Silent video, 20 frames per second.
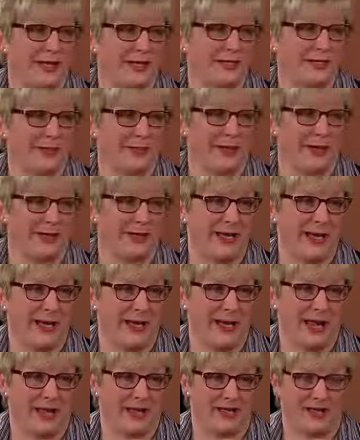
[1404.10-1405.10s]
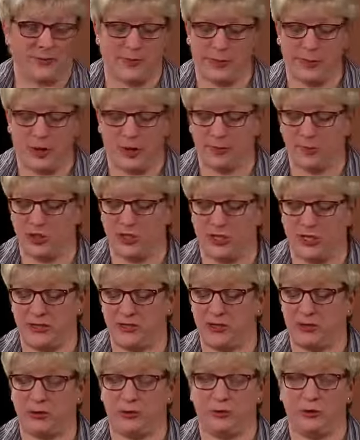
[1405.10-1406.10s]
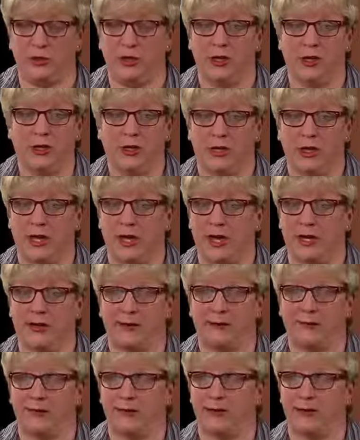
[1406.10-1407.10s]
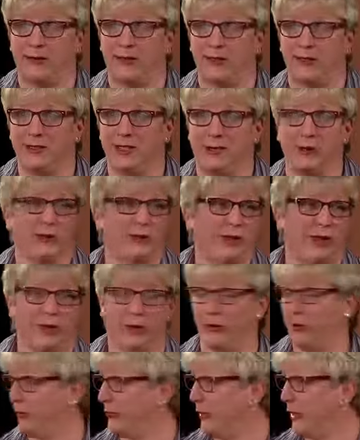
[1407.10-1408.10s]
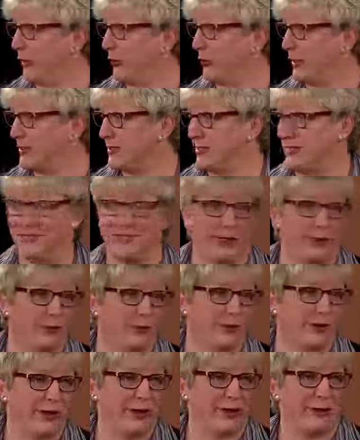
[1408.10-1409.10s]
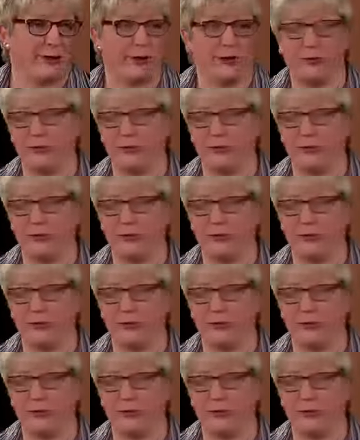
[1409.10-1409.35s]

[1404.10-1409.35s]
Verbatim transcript: us, my dad Alex, my mom Jean, to uh, the dinner theater, Ben dinner theater theater, sure.